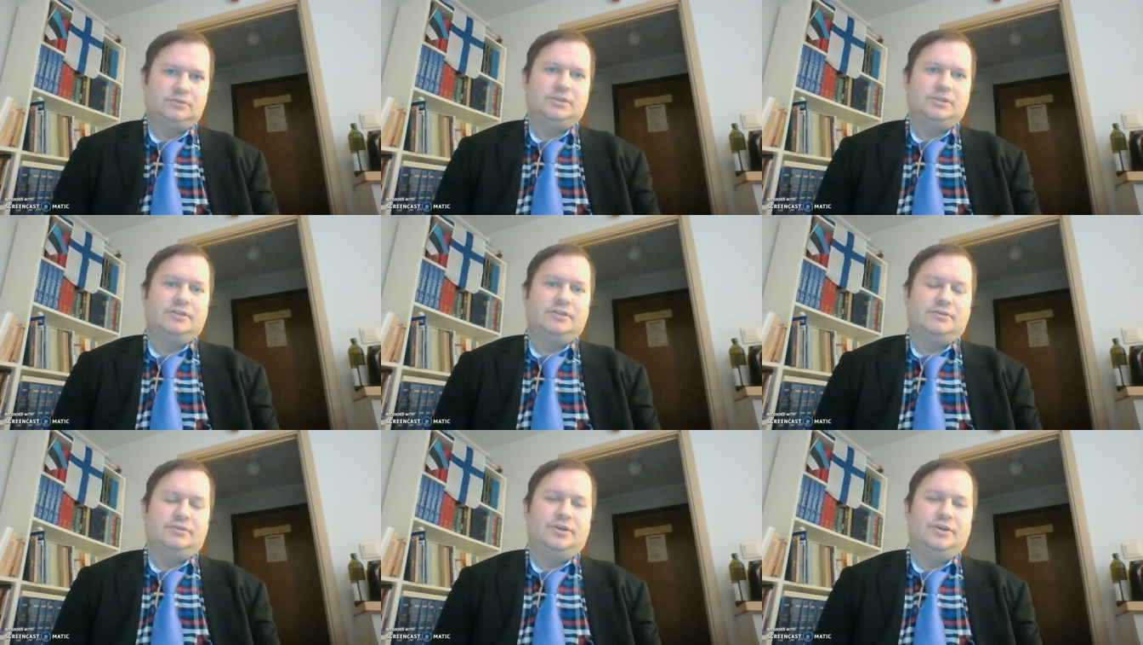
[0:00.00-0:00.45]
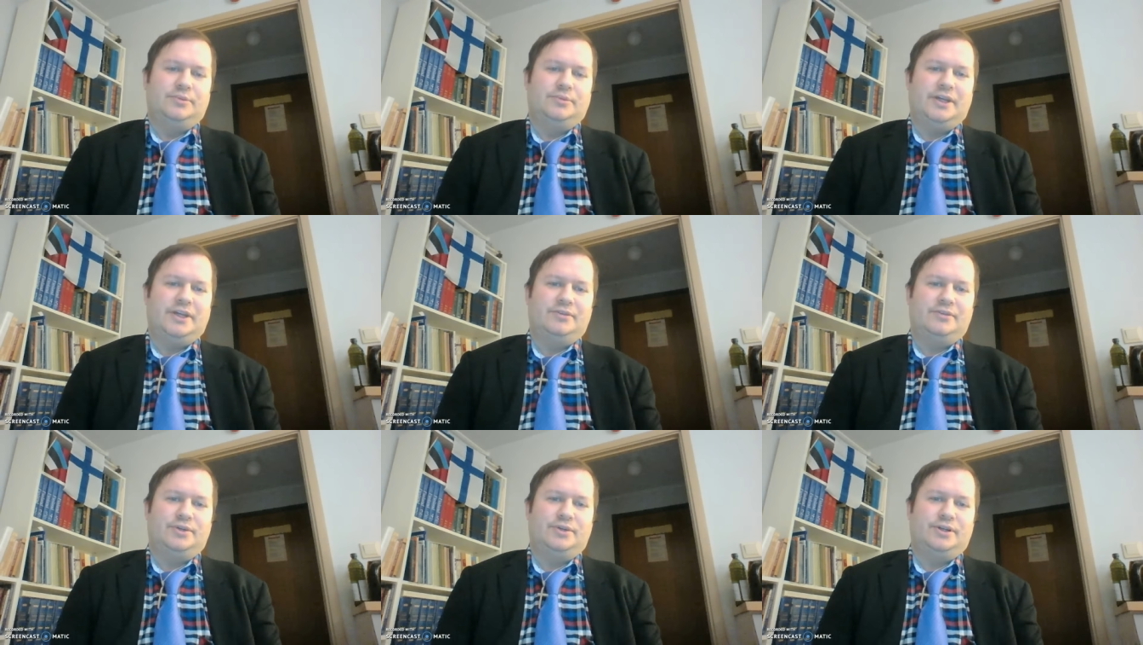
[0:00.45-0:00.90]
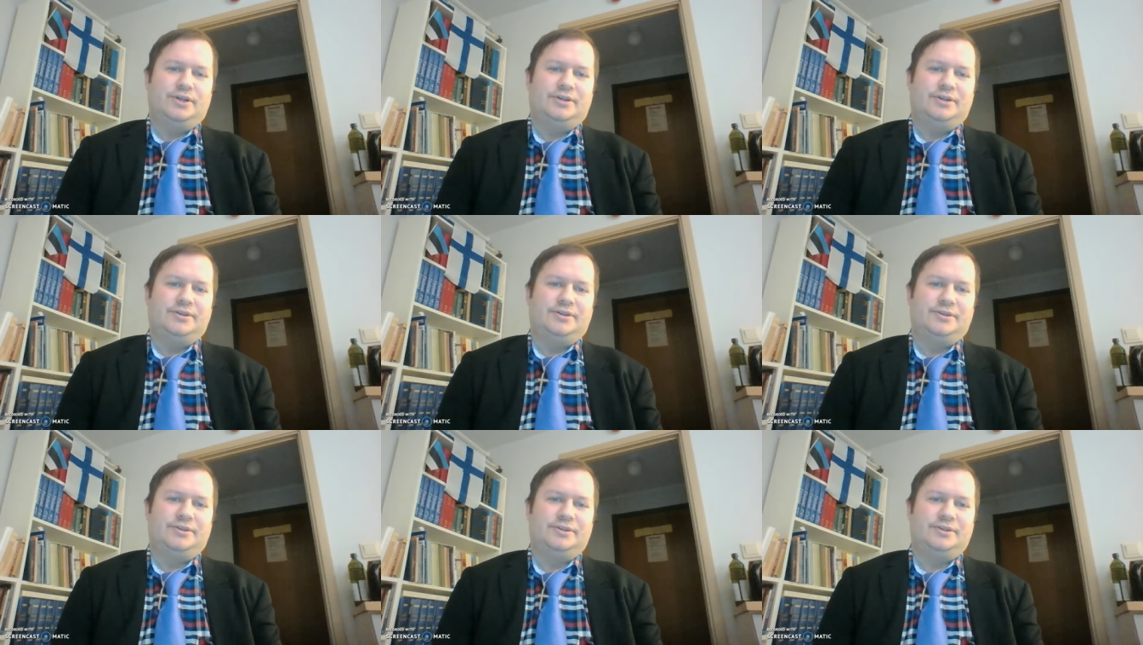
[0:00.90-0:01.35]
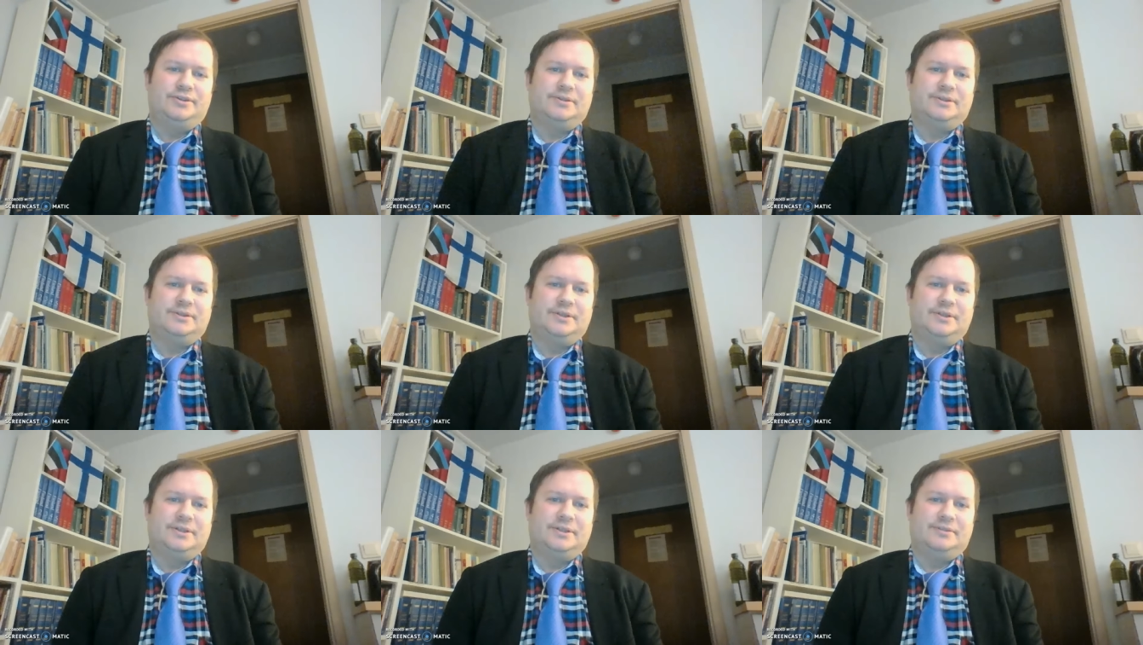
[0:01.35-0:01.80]
were, were,
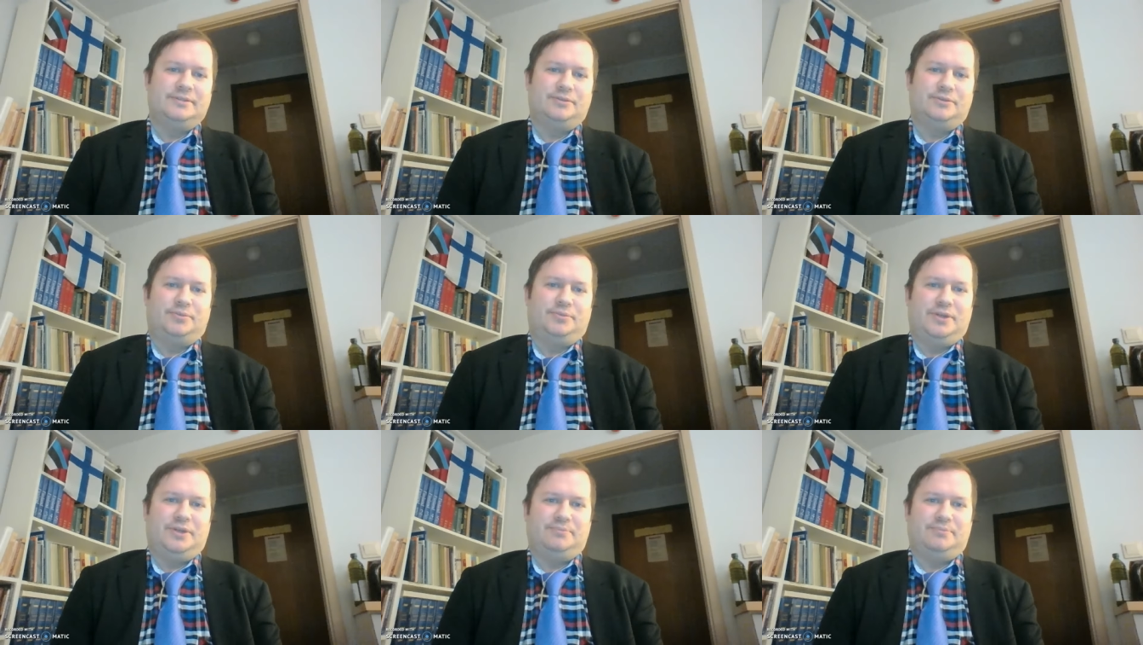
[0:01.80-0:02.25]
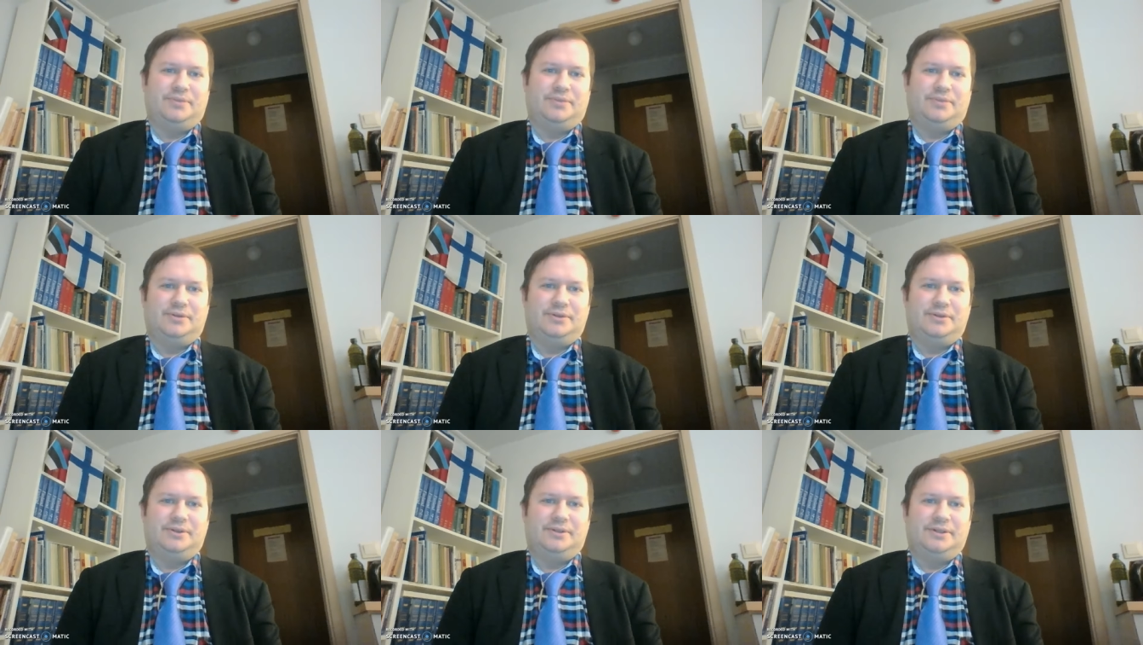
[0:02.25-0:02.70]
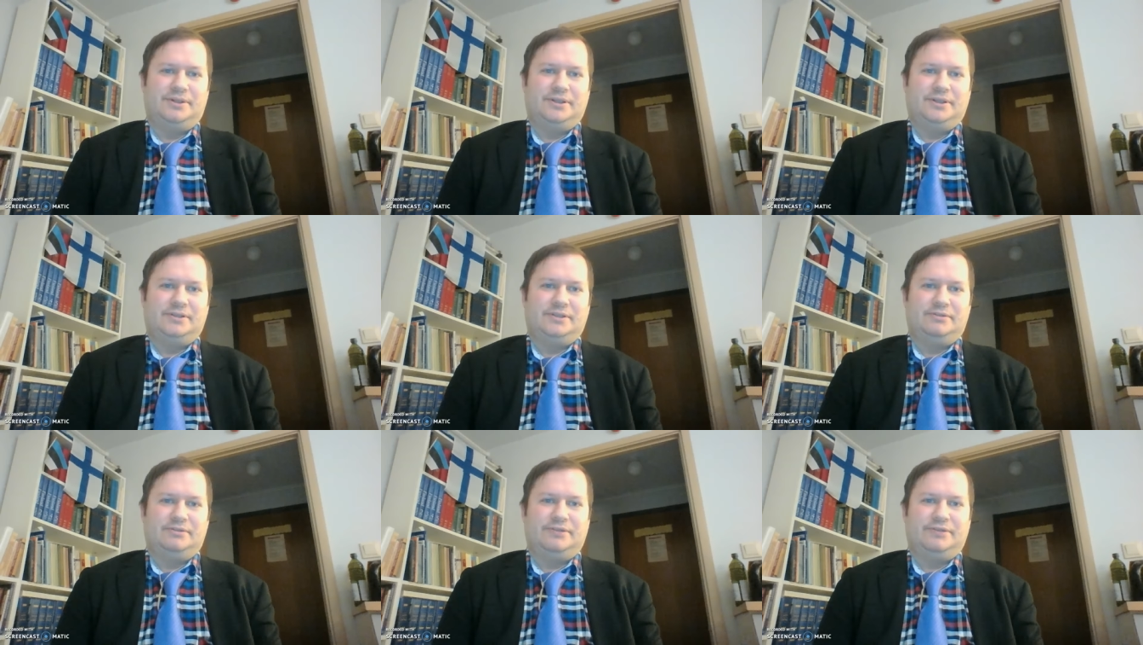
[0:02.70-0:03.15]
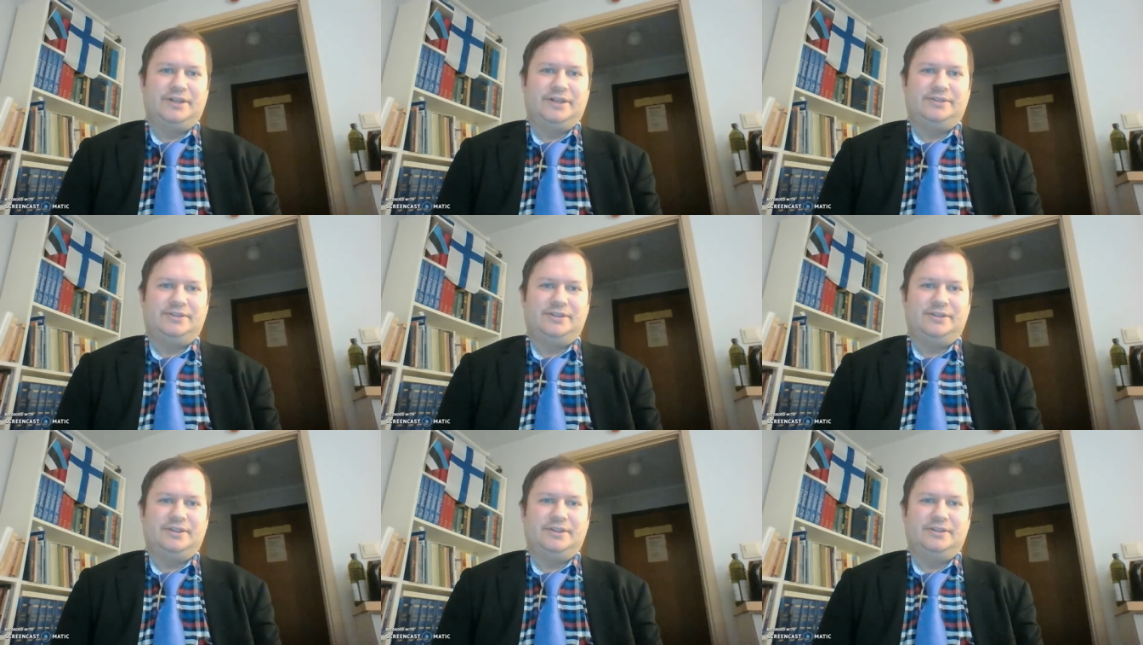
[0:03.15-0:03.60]
were people
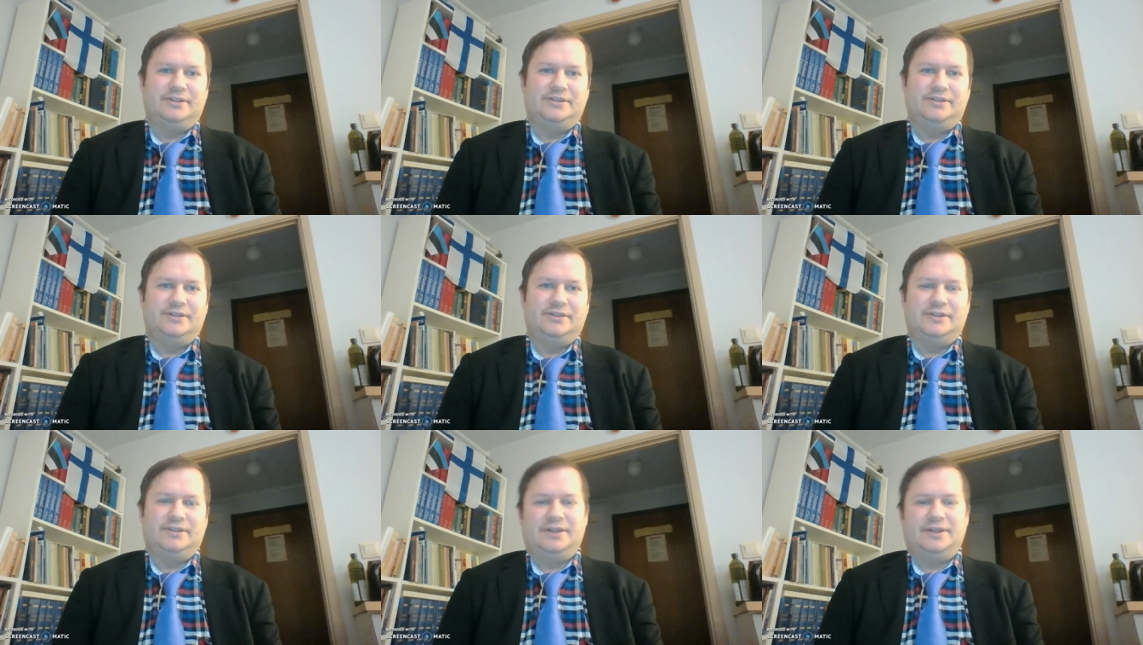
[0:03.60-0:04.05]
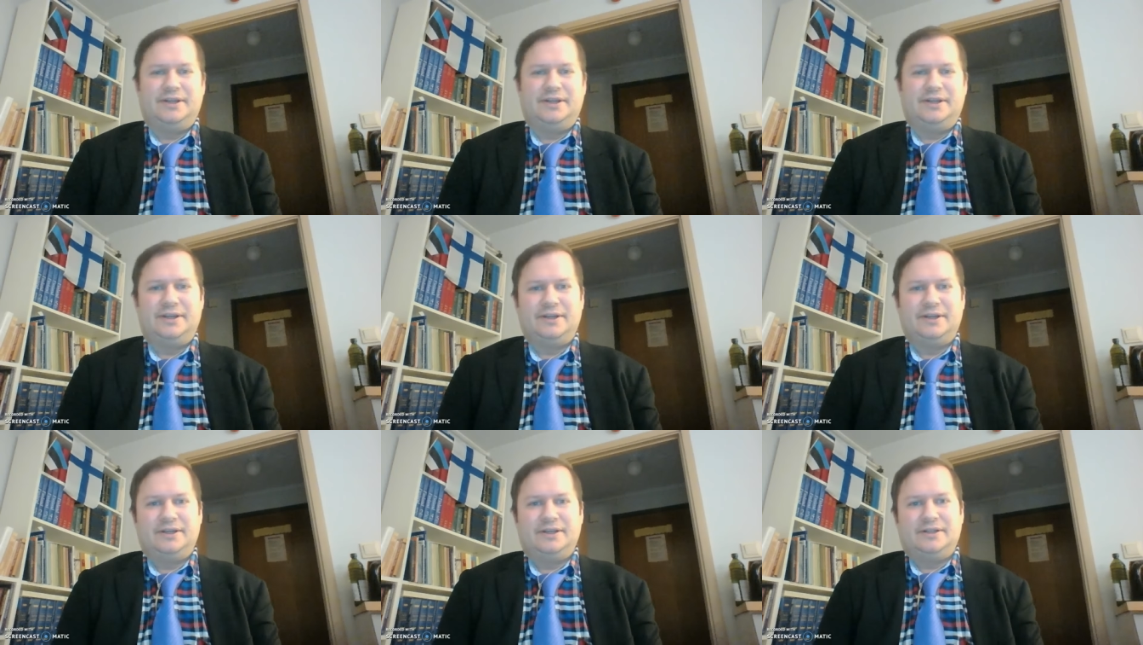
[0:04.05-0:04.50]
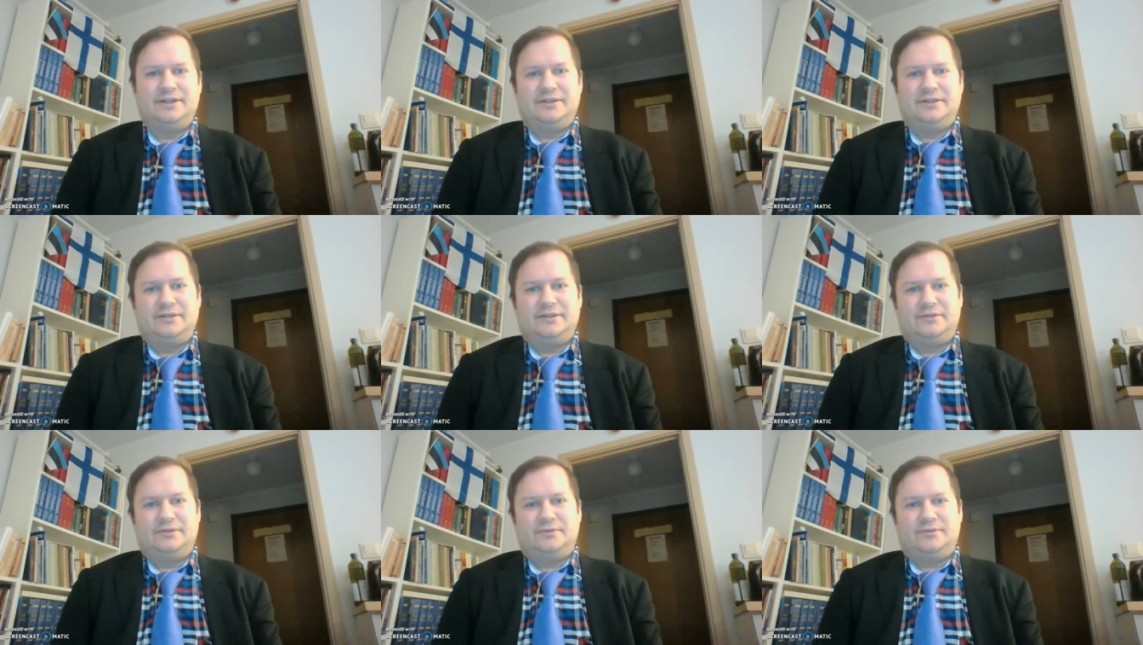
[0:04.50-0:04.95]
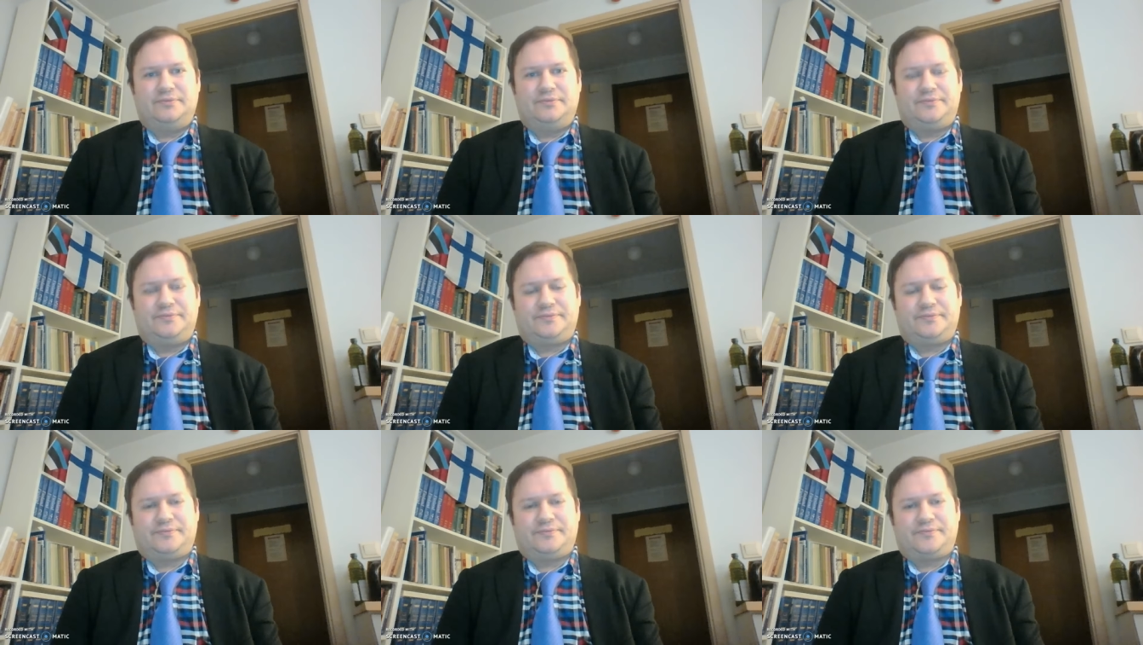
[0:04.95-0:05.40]
fighting in
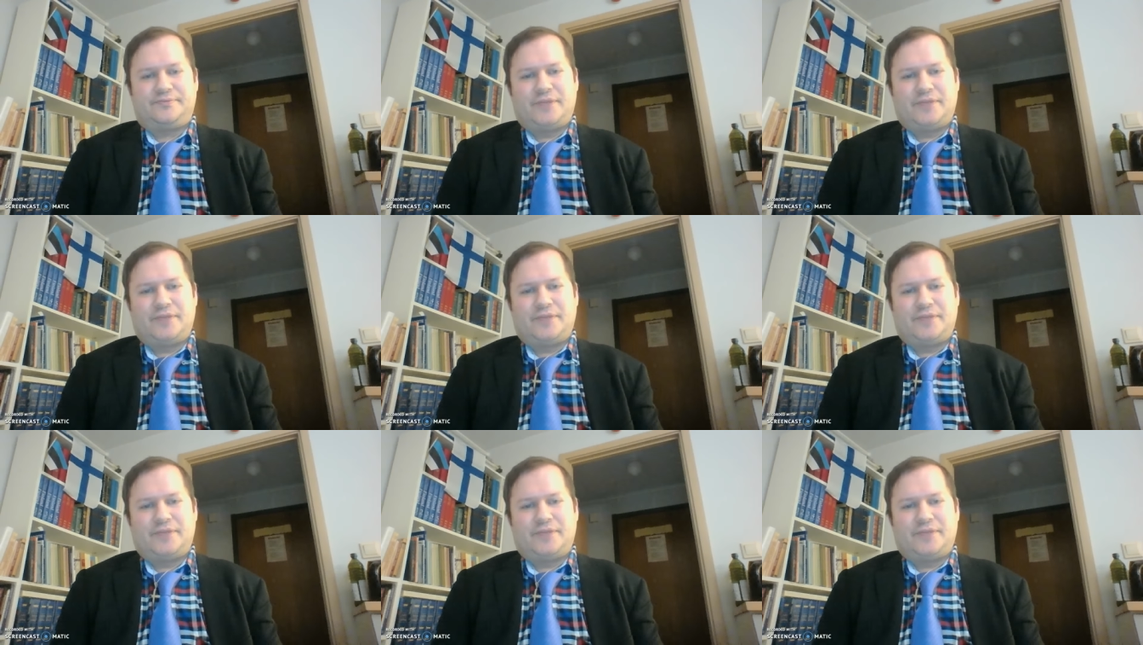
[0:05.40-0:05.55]
uh,